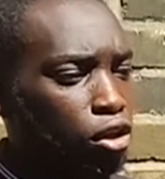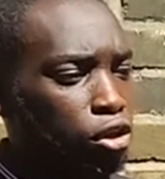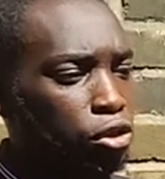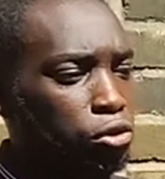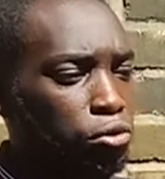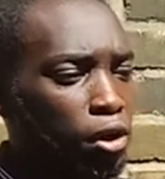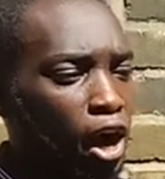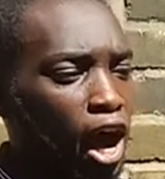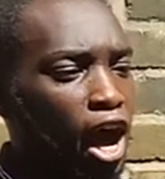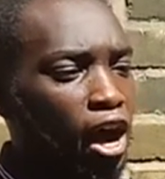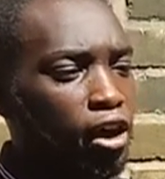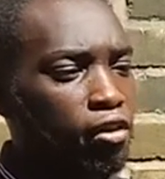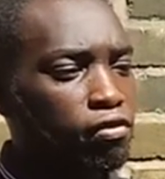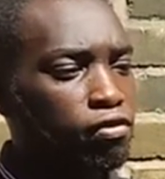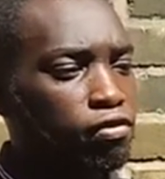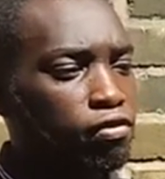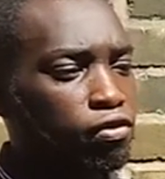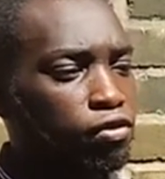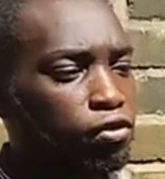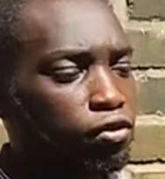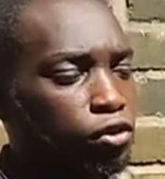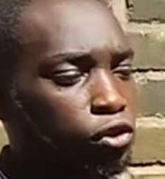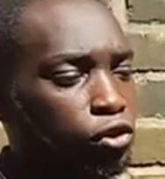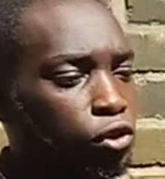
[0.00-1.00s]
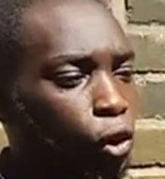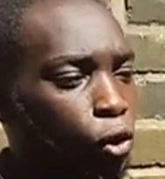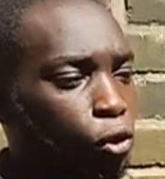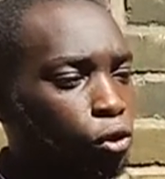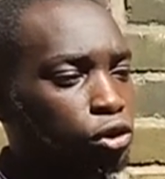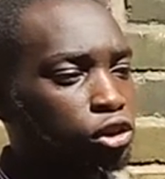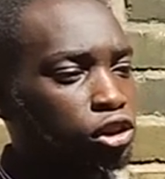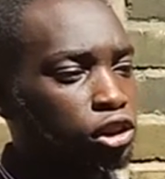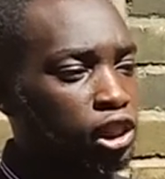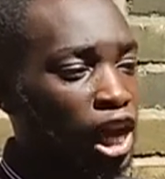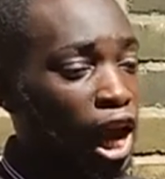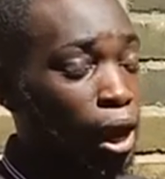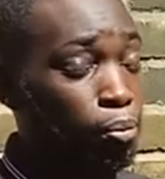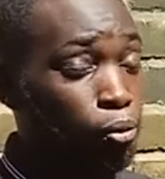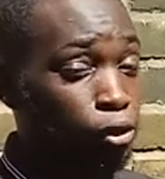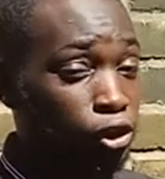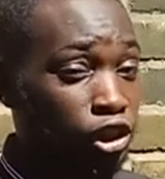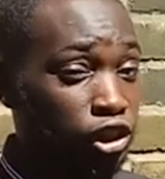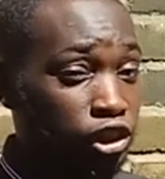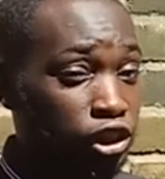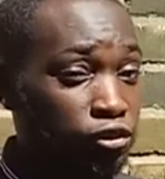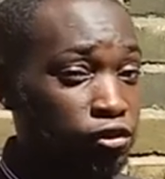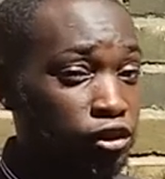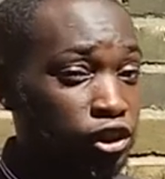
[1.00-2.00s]
you have those, that
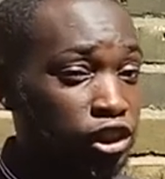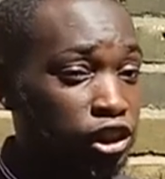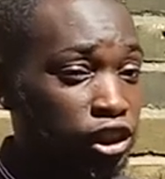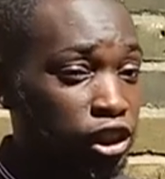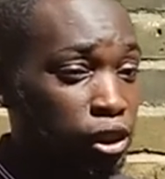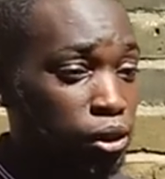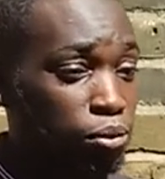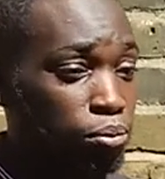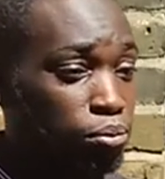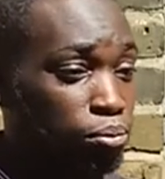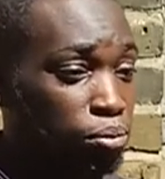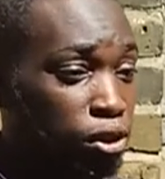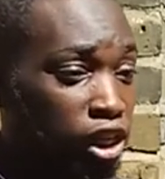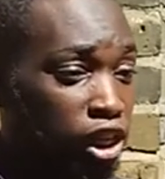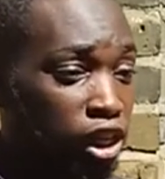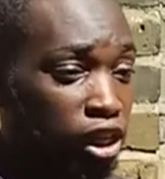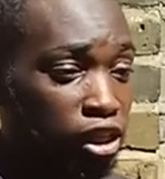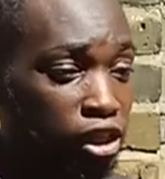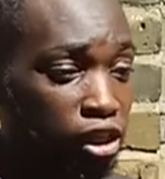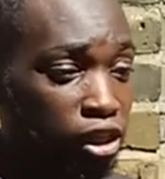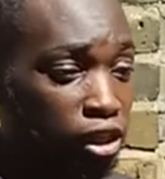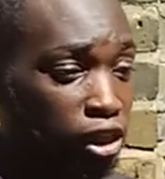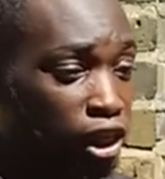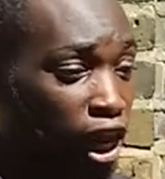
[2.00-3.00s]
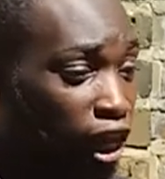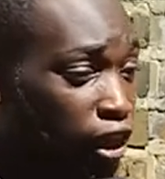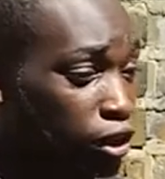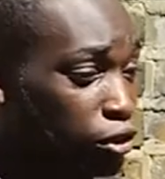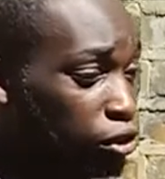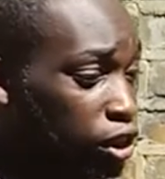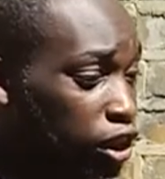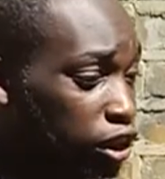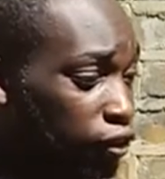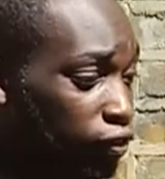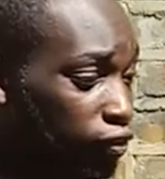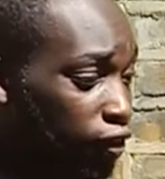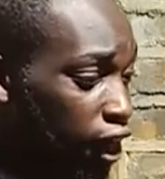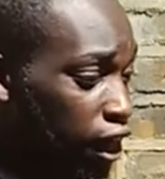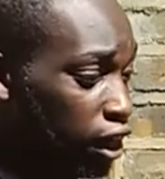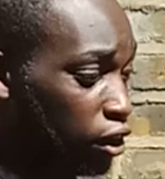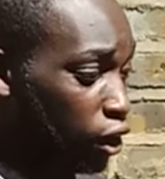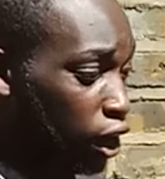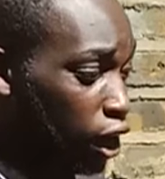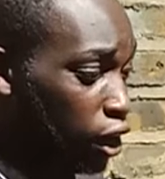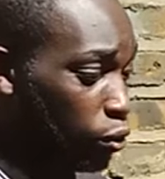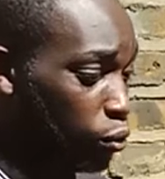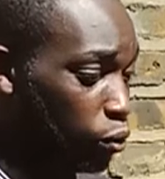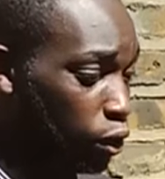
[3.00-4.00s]
productivity being, like you need to find,
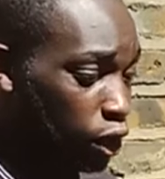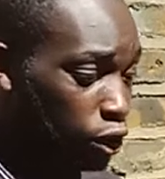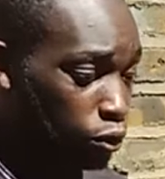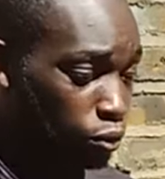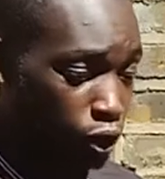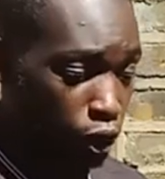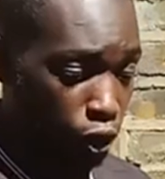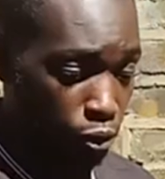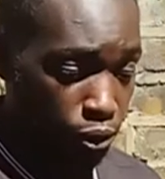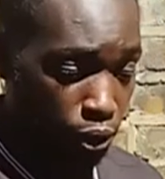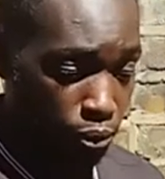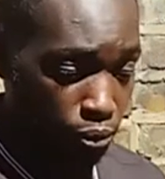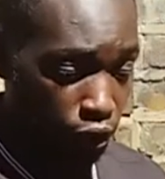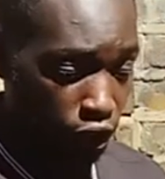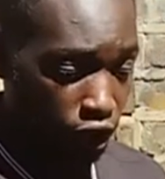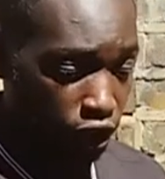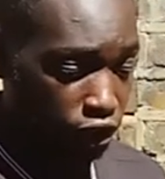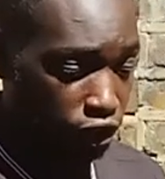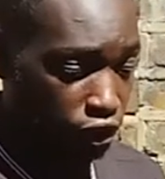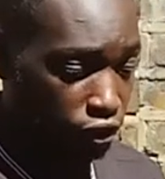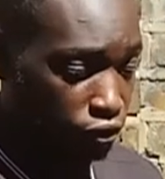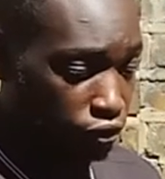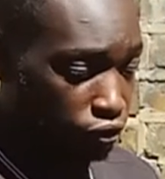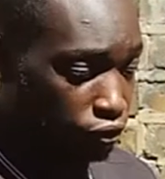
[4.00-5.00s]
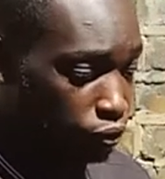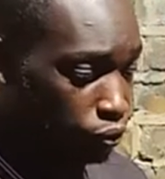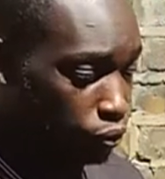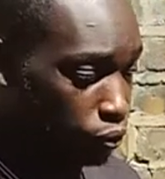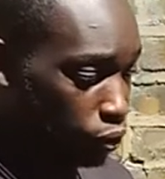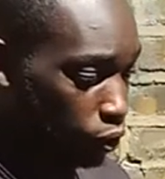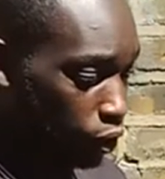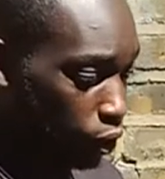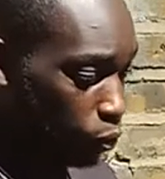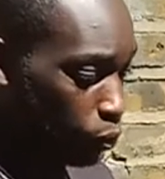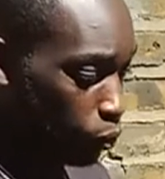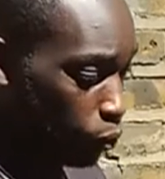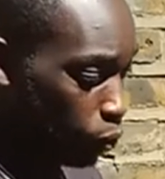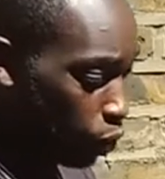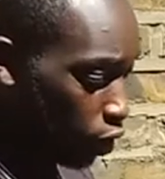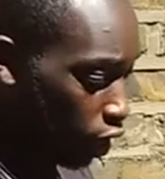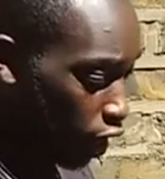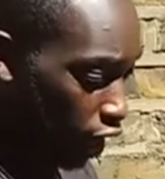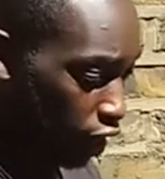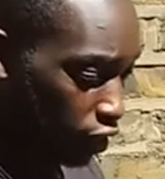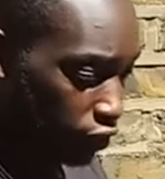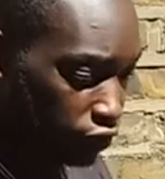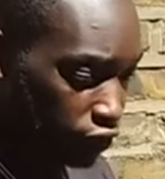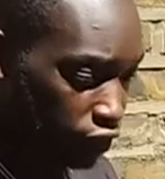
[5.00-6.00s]
okay, when, when you're being productive, wh
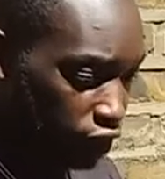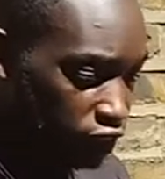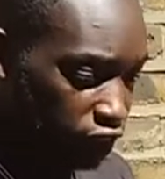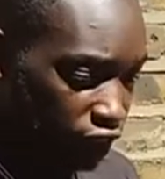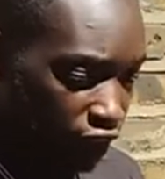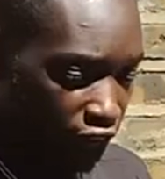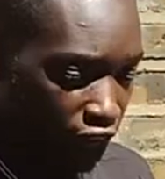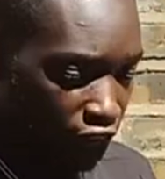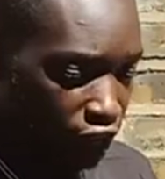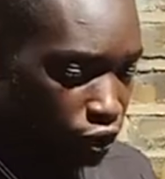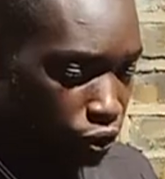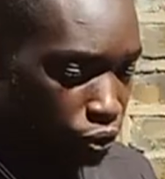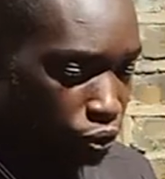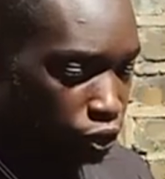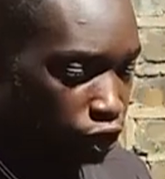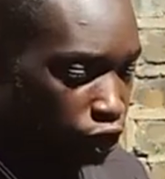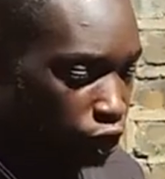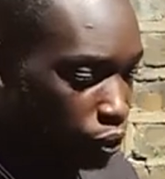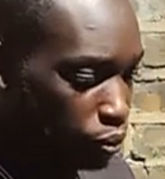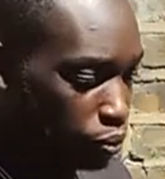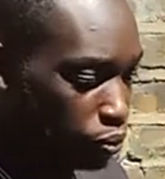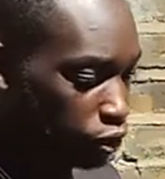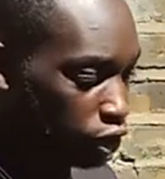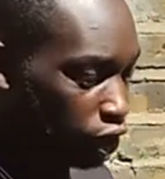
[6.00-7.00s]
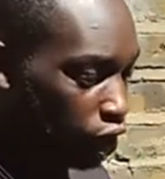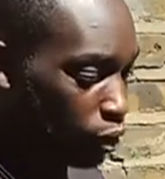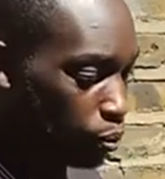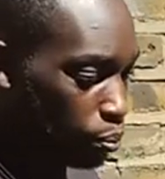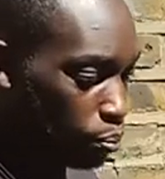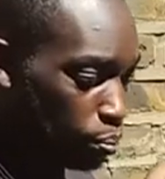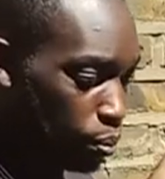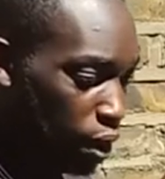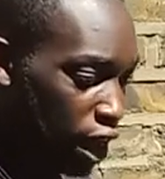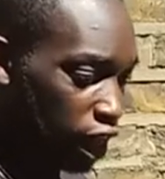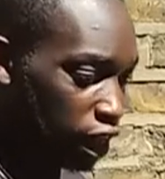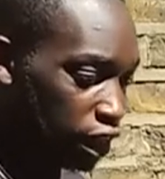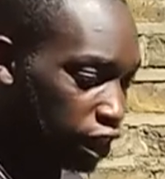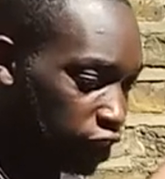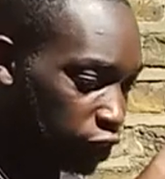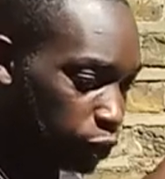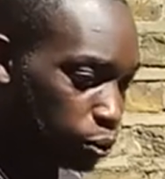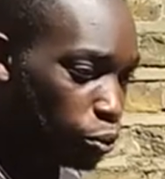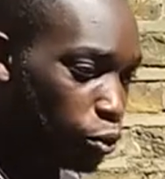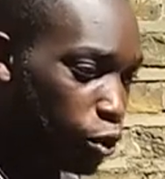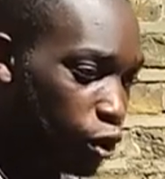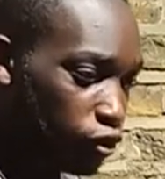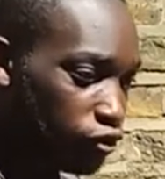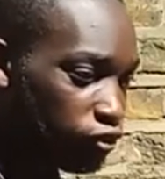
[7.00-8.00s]
what kind of things can I do to, to make
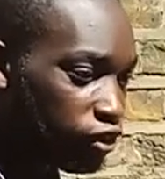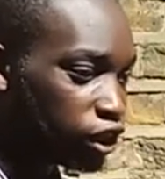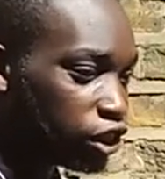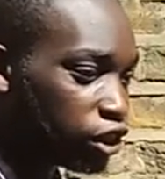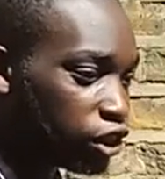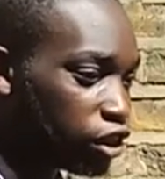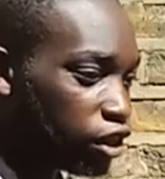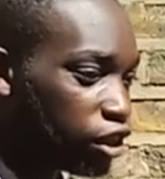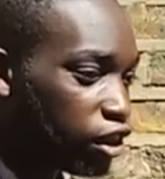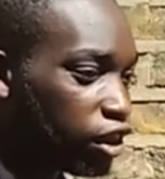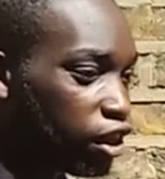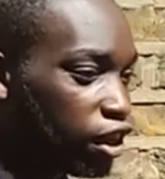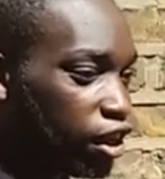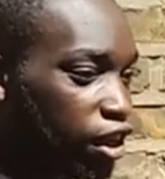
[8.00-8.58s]
this more efficient?